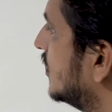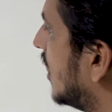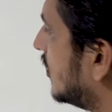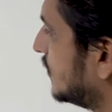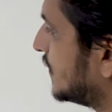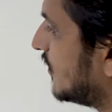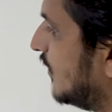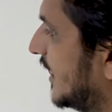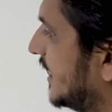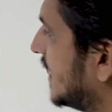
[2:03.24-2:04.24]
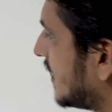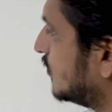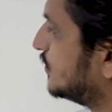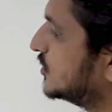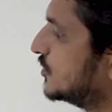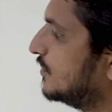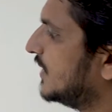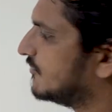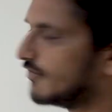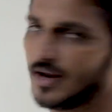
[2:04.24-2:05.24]
you have to provide here output should
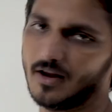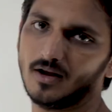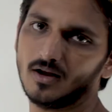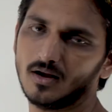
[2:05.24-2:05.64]
be 1